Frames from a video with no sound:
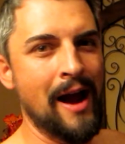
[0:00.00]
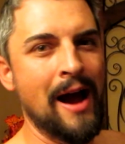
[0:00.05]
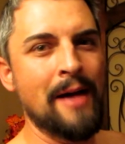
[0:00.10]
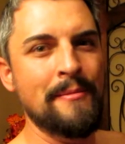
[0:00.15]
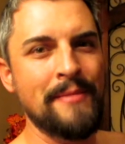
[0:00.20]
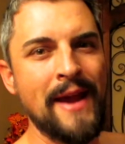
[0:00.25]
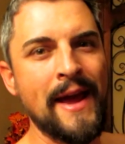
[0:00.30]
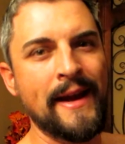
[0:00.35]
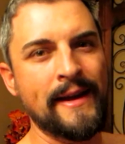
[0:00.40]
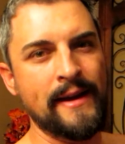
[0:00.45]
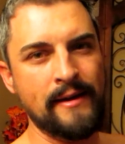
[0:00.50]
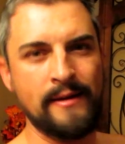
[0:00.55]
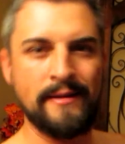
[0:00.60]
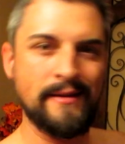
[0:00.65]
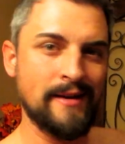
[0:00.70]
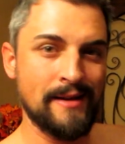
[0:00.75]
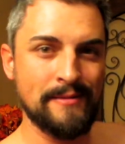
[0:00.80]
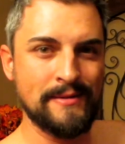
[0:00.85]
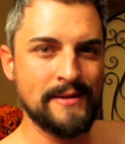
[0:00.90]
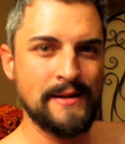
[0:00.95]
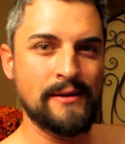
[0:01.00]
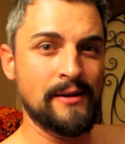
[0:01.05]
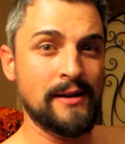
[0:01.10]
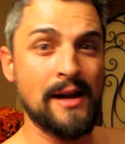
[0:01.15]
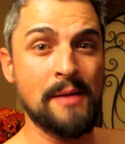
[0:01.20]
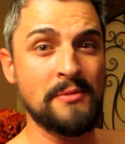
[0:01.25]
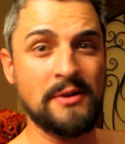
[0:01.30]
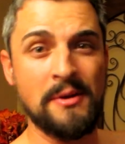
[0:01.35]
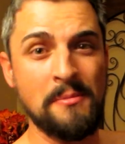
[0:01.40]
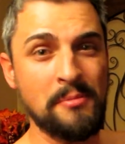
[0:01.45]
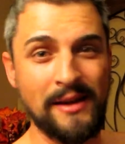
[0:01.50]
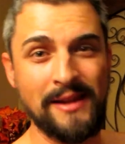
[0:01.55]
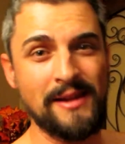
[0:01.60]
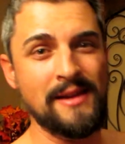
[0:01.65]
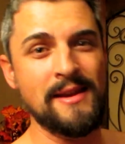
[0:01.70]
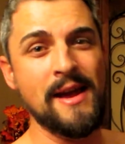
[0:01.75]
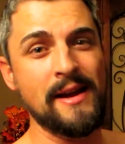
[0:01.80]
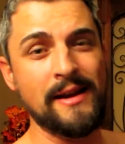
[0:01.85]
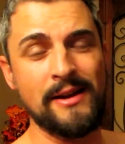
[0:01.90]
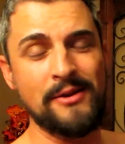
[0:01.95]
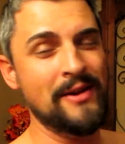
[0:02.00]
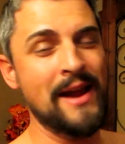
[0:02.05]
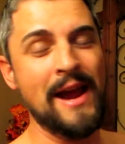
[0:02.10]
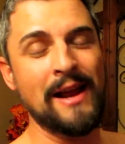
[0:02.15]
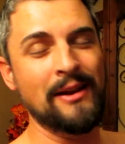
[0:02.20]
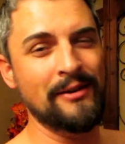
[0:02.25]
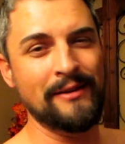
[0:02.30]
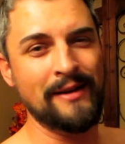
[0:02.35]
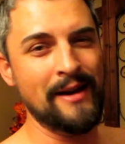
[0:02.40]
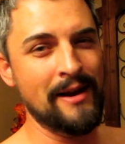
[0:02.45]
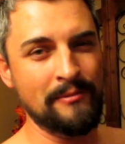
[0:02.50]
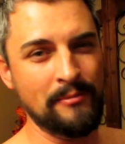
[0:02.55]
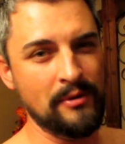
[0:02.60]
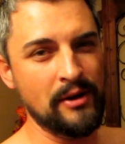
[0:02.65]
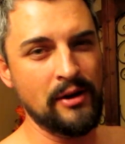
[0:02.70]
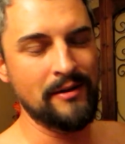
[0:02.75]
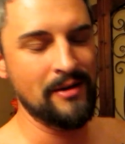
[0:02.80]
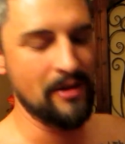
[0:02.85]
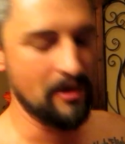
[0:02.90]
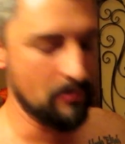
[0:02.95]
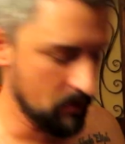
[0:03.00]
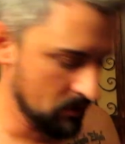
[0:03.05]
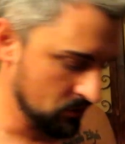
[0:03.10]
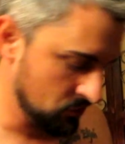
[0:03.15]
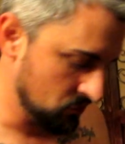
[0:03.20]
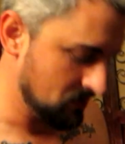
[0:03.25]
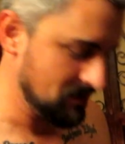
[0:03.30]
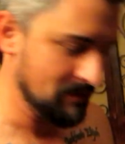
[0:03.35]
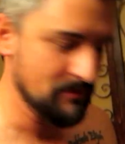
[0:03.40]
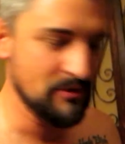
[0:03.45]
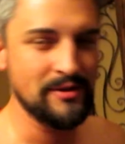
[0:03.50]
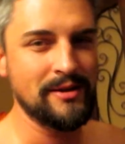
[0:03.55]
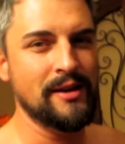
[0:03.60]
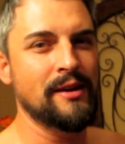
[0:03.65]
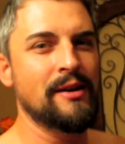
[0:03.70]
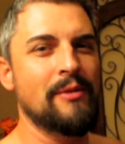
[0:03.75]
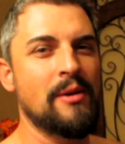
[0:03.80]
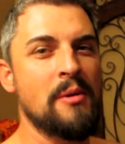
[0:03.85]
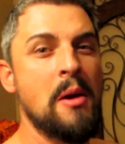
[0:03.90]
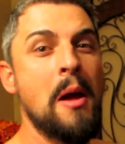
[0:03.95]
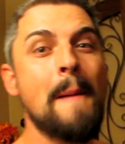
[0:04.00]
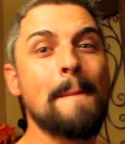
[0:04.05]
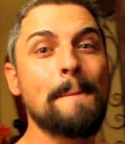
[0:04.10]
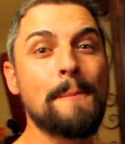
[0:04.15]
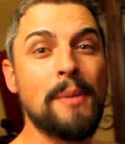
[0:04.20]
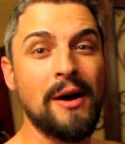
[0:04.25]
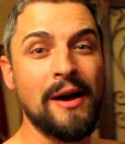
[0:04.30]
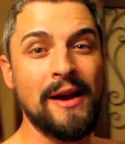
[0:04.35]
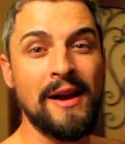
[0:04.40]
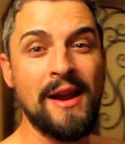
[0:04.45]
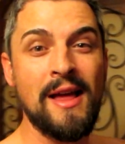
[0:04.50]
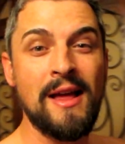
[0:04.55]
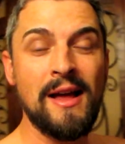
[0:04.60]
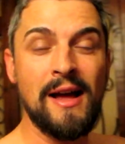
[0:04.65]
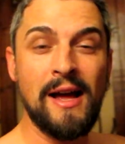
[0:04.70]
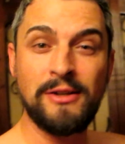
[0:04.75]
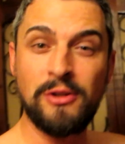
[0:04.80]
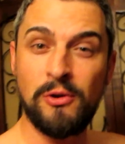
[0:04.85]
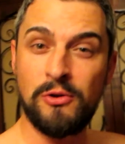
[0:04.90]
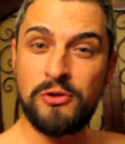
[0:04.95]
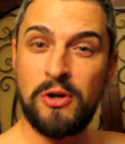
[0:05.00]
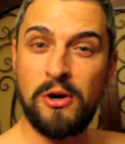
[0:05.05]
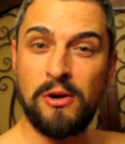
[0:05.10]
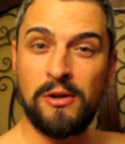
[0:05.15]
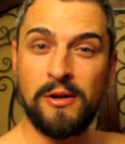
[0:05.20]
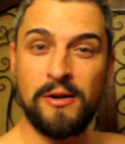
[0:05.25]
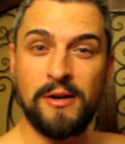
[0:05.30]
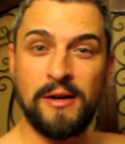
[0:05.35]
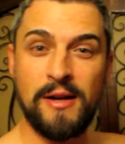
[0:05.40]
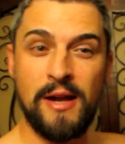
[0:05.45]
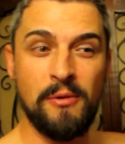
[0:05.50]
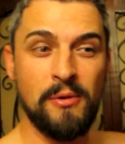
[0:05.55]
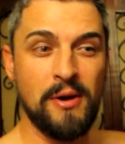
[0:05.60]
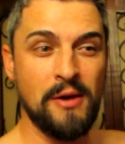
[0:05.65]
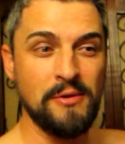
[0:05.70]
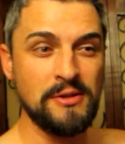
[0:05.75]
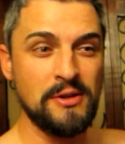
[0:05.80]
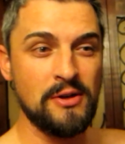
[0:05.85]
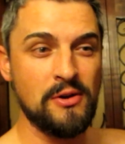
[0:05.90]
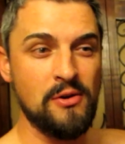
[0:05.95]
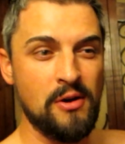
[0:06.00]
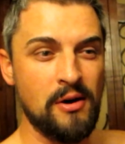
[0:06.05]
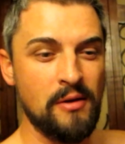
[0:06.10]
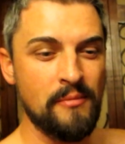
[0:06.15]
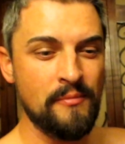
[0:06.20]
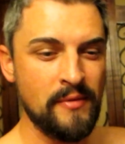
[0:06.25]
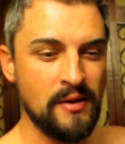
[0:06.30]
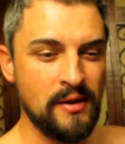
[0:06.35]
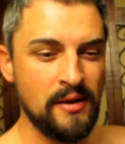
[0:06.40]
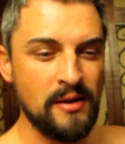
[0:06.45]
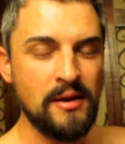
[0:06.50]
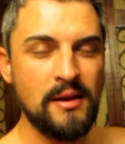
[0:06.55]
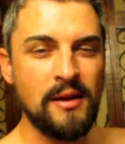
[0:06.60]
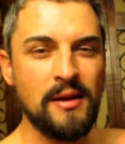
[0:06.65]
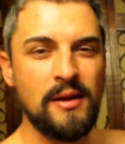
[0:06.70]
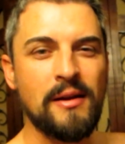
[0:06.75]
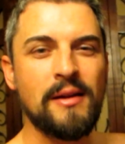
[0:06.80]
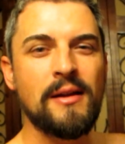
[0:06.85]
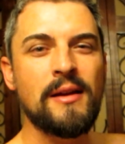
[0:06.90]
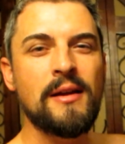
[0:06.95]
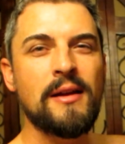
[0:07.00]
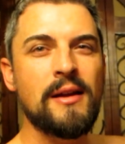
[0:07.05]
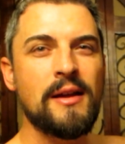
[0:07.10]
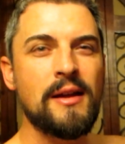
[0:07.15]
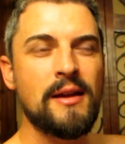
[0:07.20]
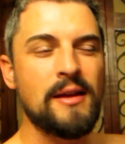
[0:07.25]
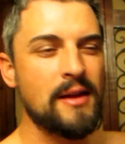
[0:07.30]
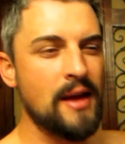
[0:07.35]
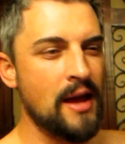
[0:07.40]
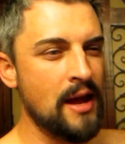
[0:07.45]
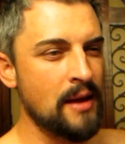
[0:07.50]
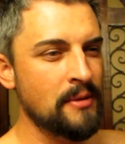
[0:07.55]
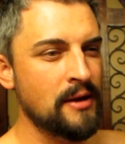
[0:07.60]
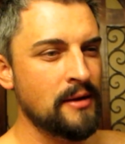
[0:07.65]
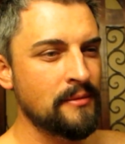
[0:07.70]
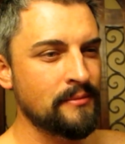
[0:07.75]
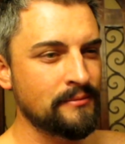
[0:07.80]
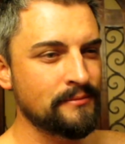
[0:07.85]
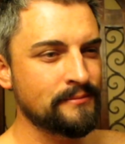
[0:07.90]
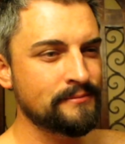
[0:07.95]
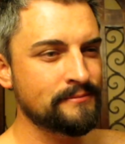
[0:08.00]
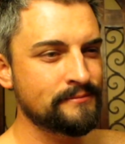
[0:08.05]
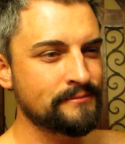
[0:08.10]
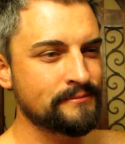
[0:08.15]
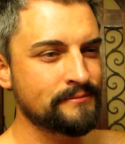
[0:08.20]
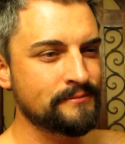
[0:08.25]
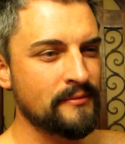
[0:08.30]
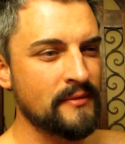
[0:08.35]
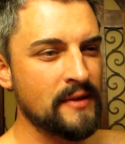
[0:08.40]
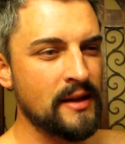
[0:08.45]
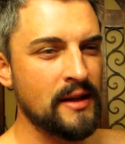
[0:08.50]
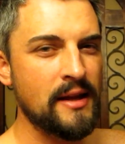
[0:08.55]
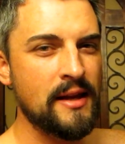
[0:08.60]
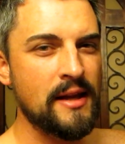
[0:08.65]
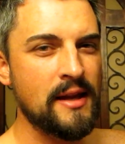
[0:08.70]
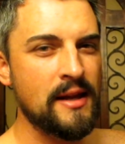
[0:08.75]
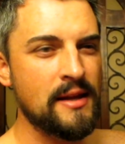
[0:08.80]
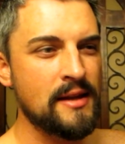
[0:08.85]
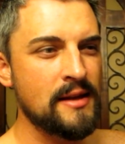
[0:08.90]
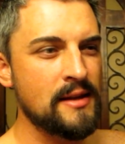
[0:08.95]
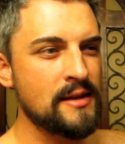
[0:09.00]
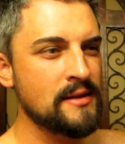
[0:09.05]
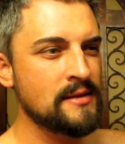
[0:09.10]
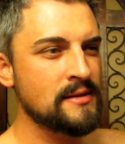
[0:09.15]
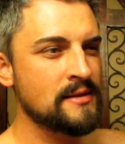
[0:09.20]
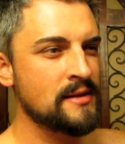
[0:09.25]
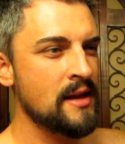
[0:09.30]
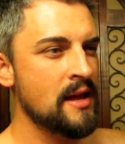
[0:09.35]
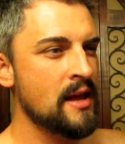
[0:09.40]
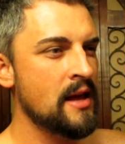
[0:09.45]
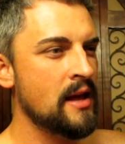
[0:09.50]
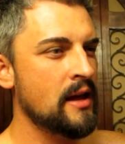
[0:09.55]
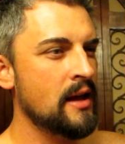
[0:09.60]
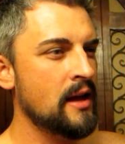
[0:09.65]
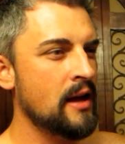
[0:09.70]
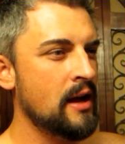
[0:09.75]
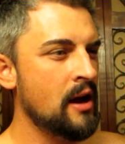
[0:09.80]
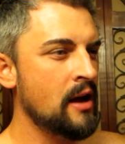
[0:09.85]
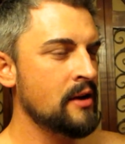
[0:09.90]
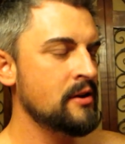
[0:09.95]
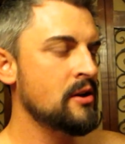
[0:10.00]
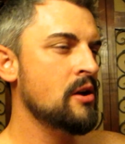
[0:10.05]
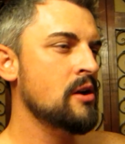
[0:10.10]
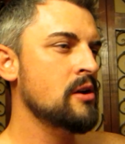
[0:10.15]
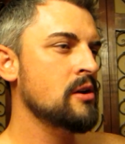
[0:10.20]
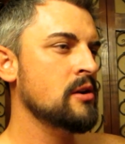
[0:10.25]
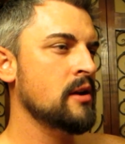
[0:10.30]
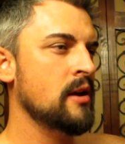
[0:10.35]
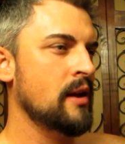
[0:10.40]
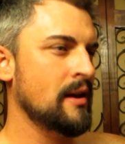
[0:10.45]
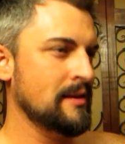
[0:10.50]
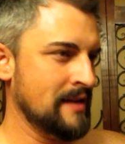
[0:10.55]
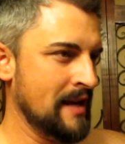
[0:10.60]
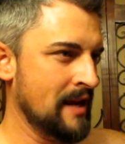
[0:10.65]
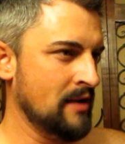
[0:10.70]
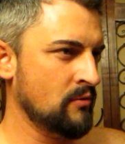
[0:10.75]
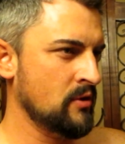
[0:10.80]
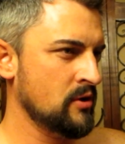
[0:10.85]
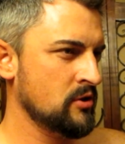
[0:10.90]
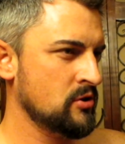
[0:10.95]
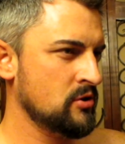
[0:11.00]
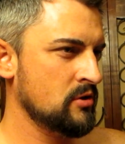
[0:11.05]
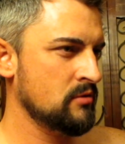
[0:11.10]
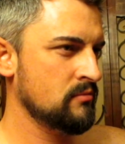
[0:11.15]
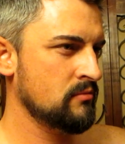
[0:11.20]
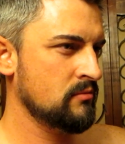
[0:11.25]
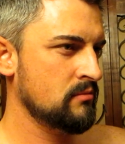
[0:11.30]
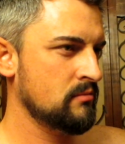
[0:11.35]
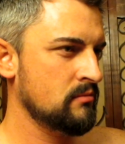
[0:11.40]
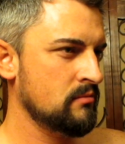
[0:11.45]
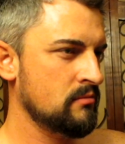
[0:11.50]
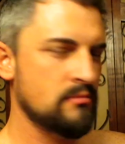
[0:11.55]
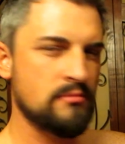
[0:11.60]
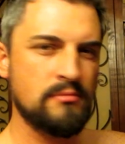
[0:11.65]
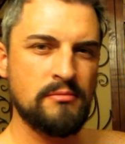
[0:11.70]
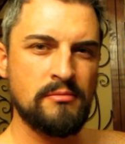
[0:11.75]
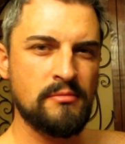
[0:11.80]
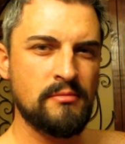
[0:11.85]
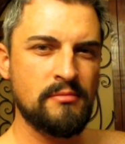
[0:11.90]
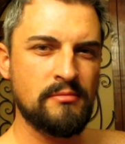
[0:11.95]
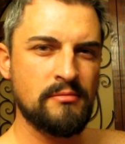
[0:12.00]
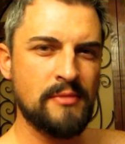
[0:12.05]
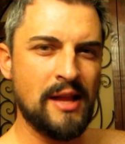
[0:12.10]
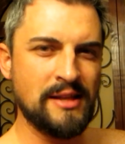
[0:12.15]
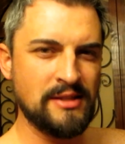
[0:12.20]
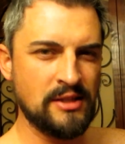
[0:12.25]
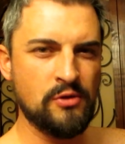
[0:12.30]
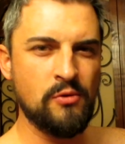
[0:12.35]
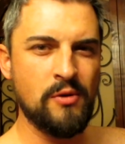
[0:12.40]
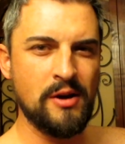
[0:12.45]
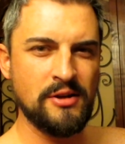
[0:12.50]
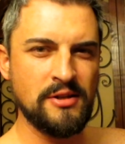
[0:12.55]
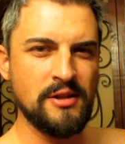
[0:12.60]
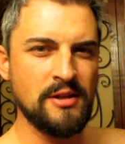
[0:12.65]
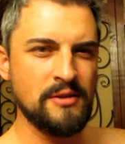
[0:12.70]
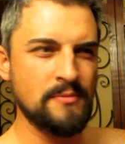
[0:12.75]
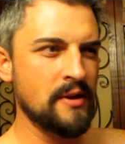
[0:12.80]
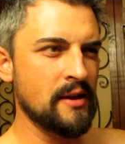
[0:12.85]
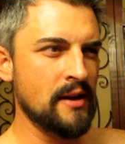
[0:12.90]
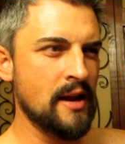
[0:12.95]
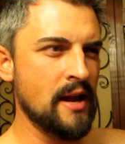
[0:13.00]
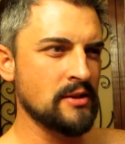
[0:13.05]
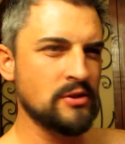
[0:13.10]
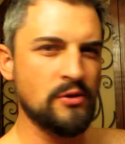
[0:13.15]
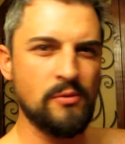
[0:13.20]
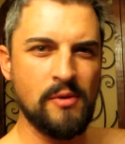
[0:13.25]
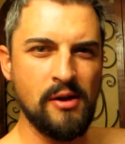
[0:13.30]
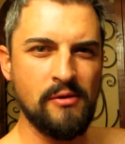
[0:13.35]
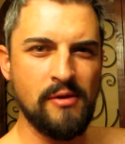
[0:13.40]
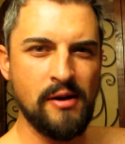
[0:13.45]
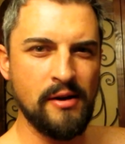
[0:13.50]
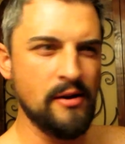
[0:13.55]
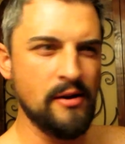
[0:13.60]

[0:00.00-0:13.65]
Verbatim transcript: I, am naked. Yep. See, look, I'm completely naked. You can't look down. But no, I'm wearing shorts. I'm just kidding around. But I told you earlier today when I was in the car. Amy is a hot dog a sandwich? That's the question that's being asked around right